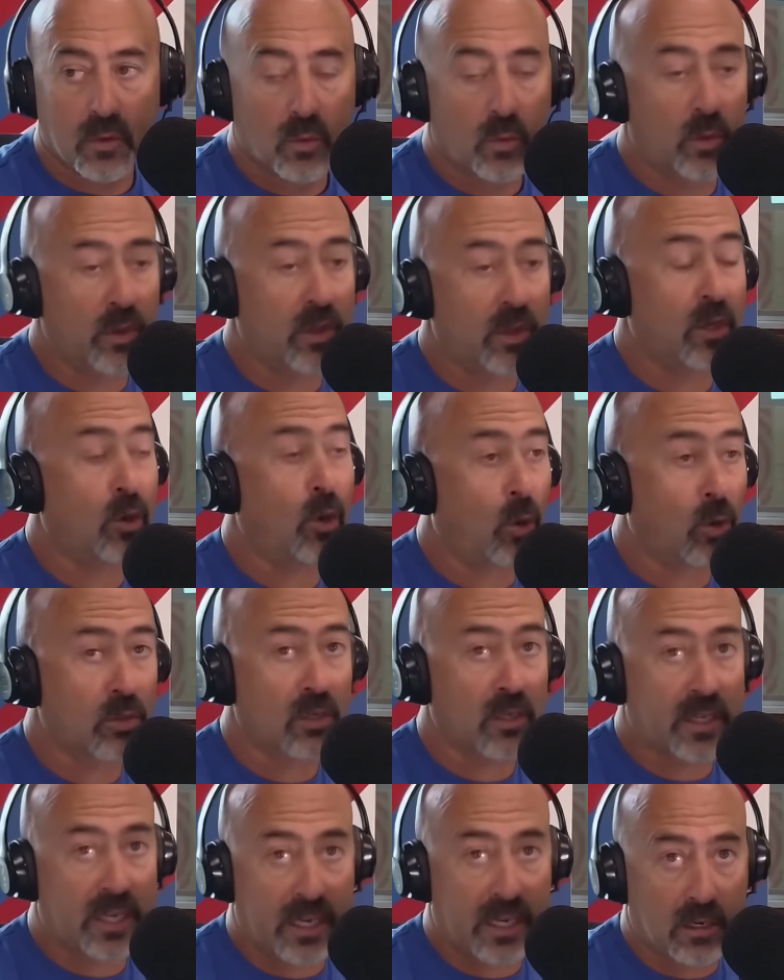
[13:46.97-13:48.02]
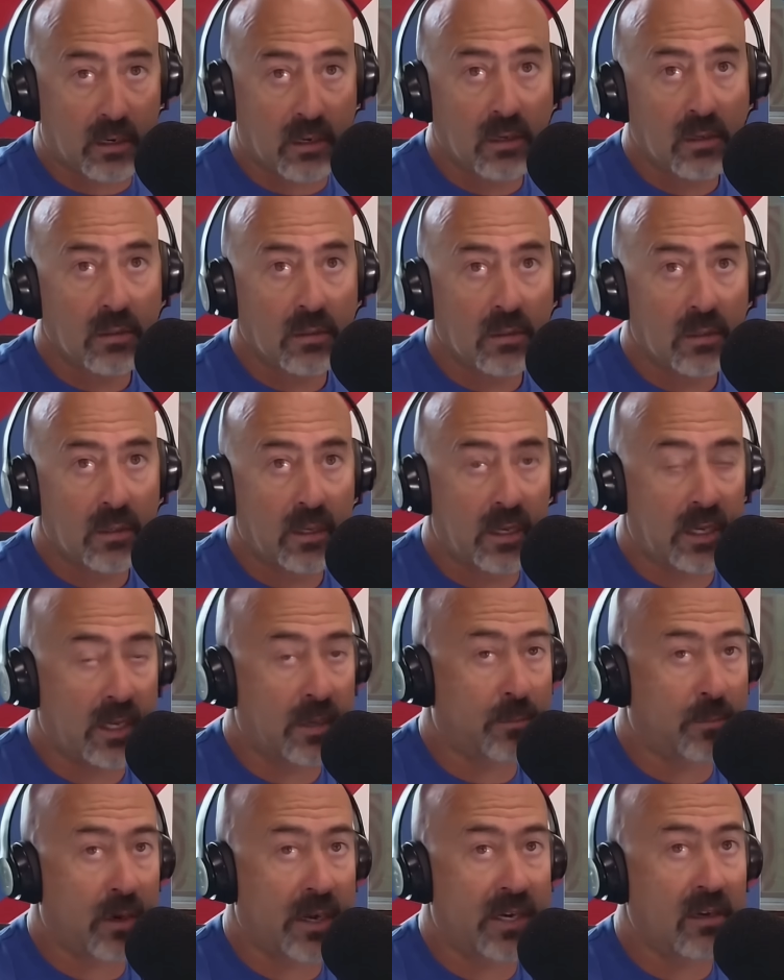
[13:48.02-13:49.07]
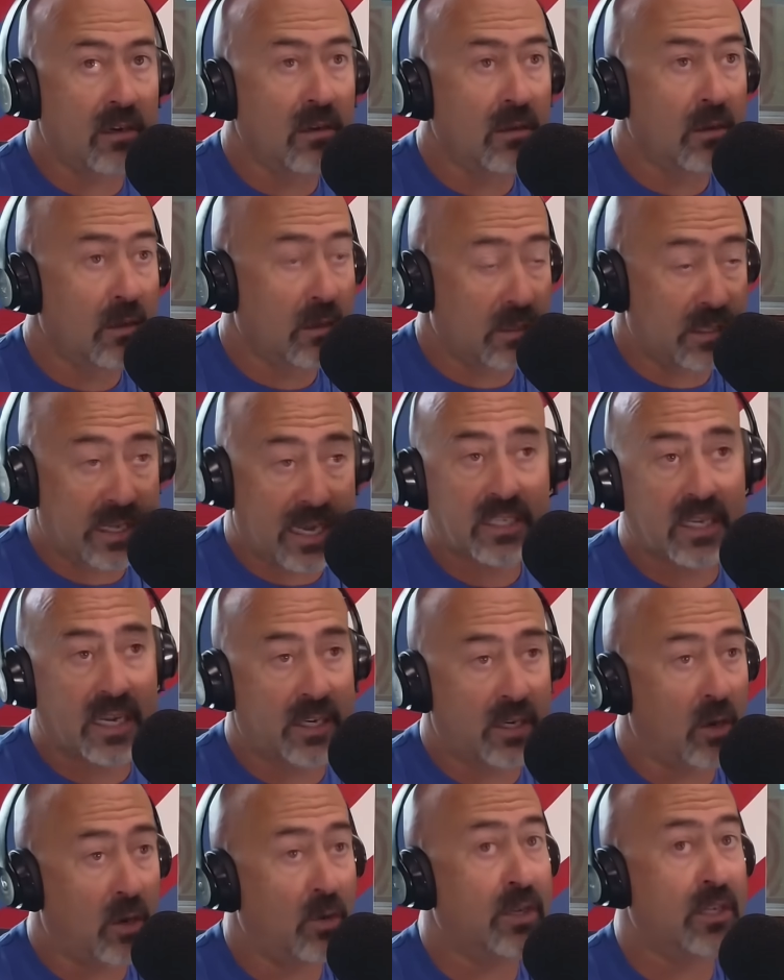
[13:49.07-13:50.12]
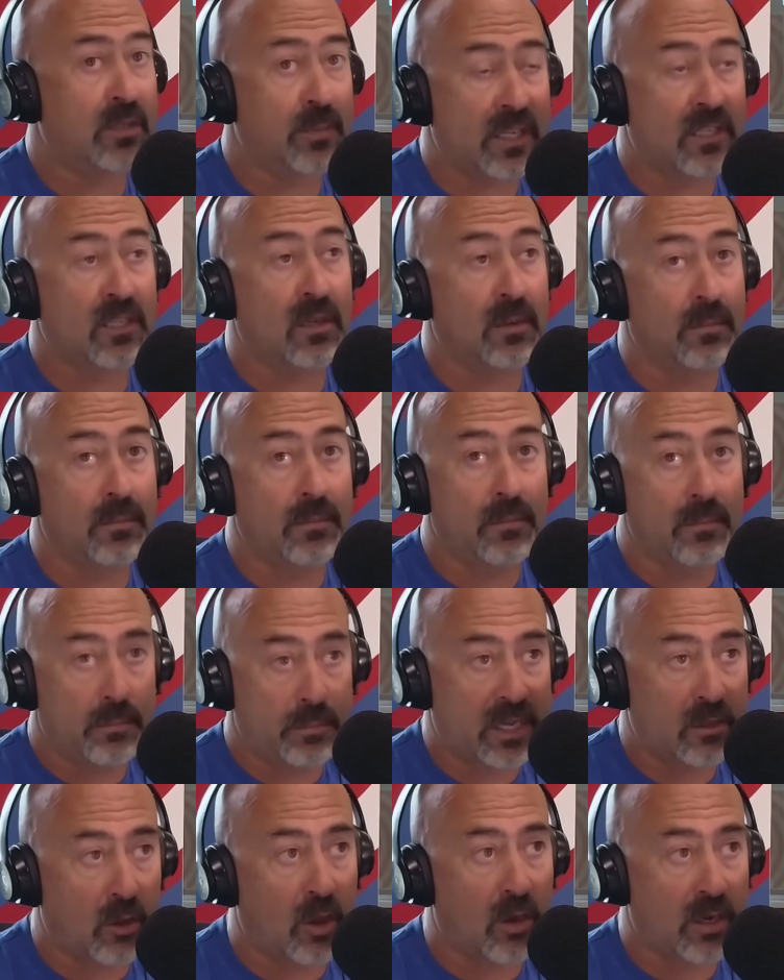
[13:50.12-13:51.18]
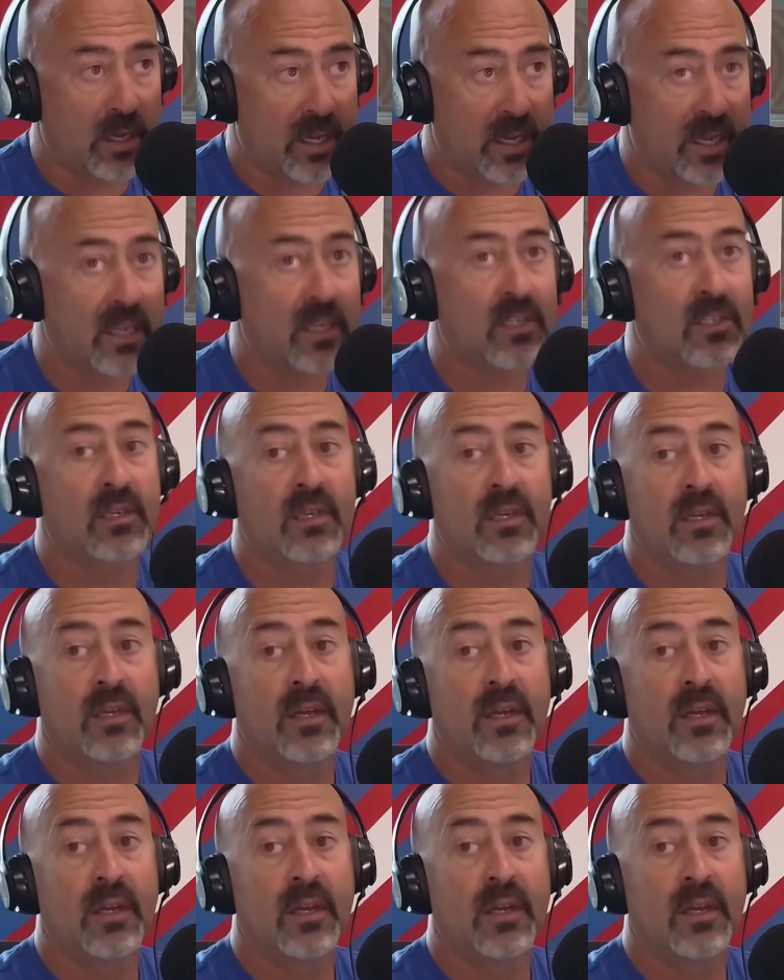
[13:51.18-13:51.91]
With an older kicker in Prater, yes, I know he's made some big, long kicks.